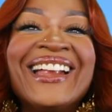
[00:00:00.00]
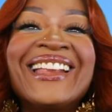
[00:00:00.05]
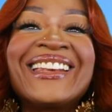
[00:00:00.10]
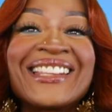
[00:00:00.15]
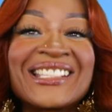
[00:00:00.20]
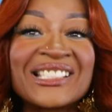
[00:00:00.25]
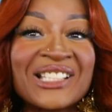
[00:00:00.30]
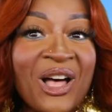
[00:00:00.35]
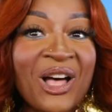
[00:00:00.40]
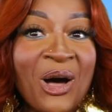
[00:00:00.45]

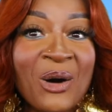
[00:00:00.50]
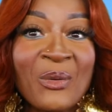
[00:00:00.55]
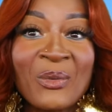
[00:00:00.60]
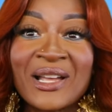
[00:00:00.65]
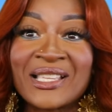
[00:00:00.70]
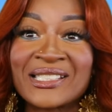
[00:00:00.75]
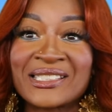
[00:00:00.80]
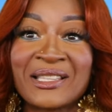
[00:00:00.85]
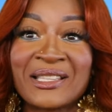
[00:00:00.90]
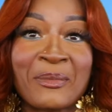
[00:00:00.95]
There's
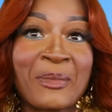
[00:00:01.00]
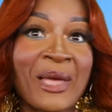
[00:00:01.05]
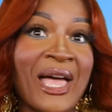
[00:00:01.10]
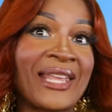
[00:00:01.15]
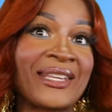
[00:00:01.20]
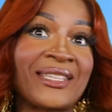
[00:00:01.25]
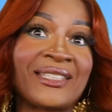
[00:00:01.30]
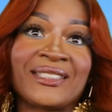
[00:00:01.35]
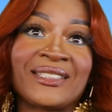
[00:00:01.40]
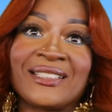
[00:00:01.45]
always
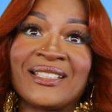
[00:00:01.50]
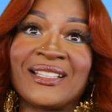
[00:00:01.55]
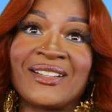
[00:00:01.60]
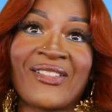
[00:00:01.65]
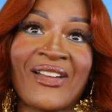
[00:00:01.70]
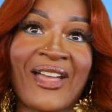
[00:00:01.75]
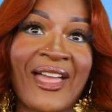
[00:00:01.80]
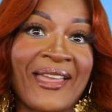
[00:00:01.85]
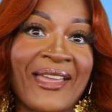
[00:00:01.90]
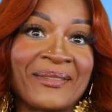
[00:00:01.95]
somebody,
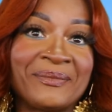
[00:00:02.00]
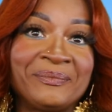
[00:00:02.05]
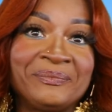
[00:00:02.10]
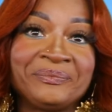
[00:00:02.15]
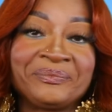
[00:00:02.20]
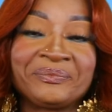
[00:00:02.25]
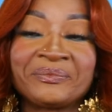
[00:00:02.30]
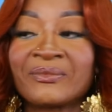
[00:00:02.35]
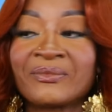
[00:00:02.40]
okay?